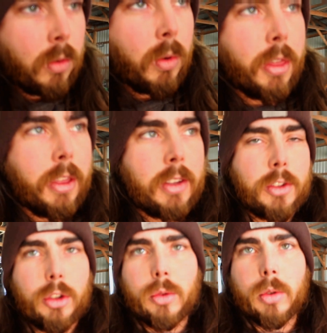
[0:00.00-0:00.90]
with this
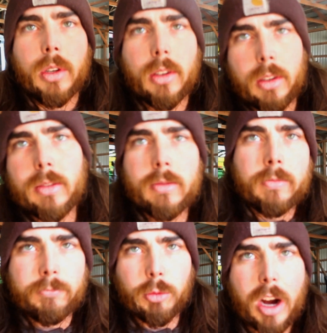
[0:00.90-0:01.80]
new
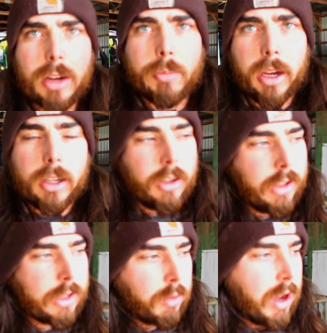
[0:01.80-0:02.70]
rock picker,
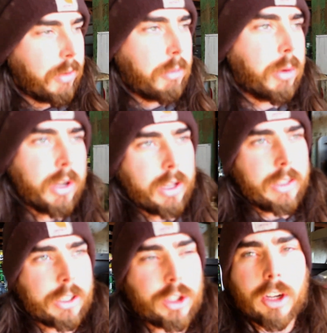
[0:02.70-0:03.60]
that's why we put
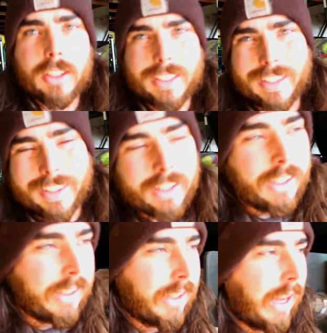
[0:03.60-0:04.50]
electricity
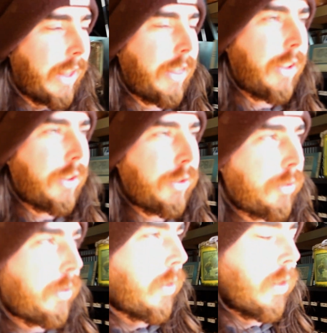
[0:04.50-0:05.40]
in the
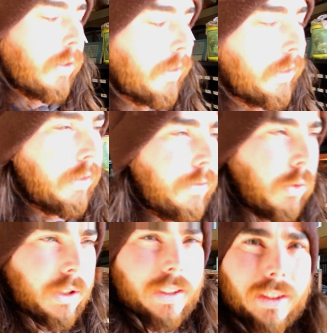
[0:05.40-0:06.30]
new, or in the
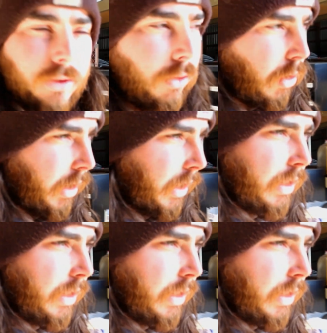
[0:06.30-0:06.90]
4640.